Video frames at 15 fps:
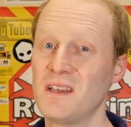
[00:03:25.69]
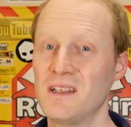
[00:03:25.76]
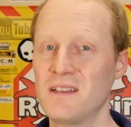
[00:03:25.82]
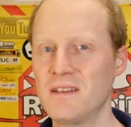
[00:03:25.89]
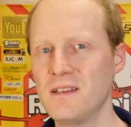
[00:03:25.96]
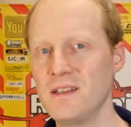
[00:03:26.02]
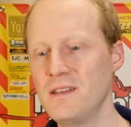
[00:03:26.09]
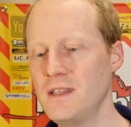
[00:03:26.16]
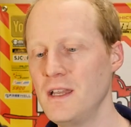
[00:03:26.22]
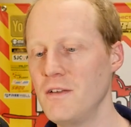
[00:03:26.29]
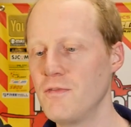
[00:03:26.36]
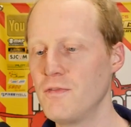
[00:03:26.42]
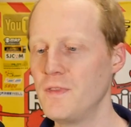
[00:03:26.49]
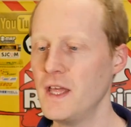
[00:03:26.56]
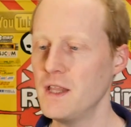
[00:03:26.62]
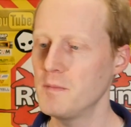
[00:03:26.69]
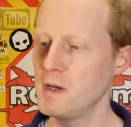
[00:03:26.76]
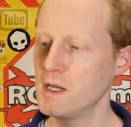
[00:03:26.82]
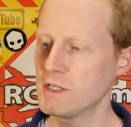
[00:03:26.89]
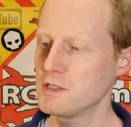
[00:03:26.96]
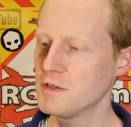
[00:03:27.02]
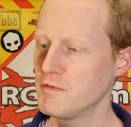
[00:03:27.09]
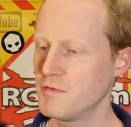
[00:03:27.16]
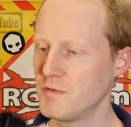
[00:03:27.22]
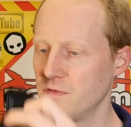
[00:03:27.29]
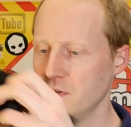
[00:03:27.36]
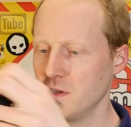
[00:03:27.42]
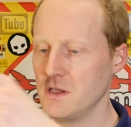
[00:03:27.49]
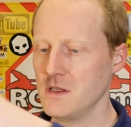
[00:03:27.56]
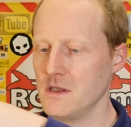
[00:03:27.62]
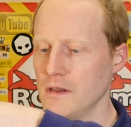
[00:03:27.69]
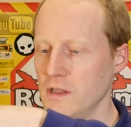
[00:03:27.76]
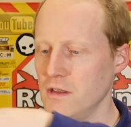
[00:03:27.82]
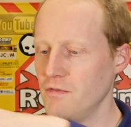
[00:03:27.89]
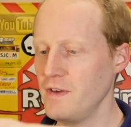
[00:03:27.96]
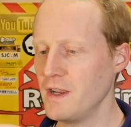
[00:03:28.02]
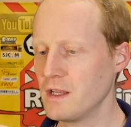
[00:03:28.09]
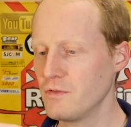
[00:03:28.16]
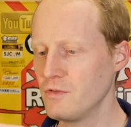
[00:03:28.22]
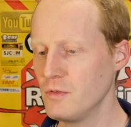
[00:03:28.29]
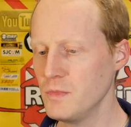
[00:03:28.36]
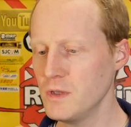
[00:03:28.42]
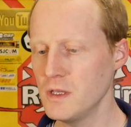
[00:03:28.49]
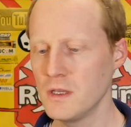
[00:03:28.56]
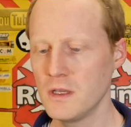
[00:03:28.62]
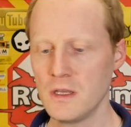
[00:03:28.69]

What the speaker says: It didn't have that much of an effect for me.